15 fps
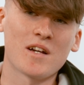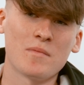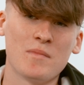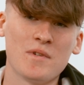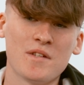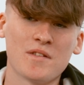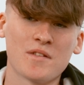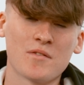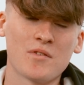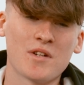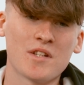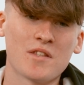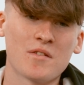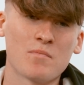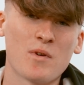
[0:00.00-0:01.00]
IB is a
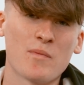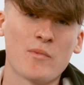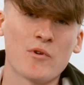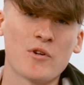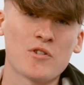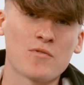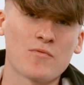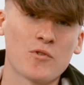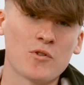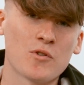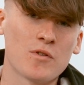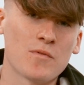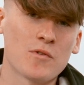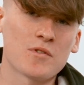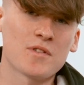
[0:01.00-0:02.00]
great preparation for
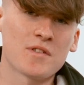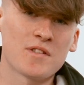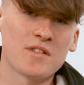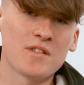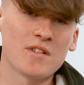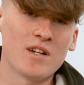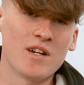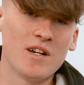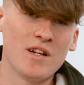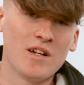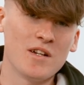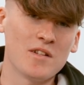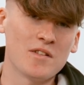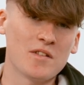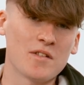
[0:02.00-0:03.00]
university.
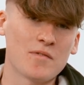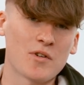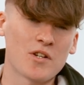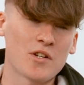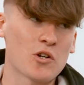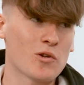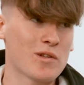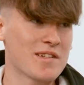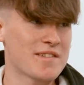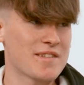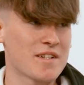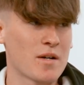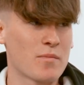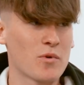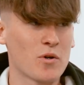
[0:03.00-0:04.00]
It is a very
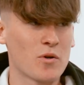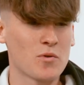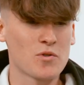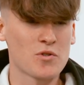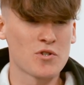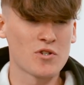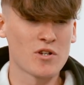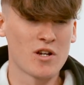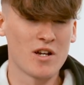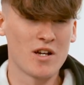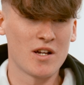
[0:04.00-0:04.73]
holistic approach.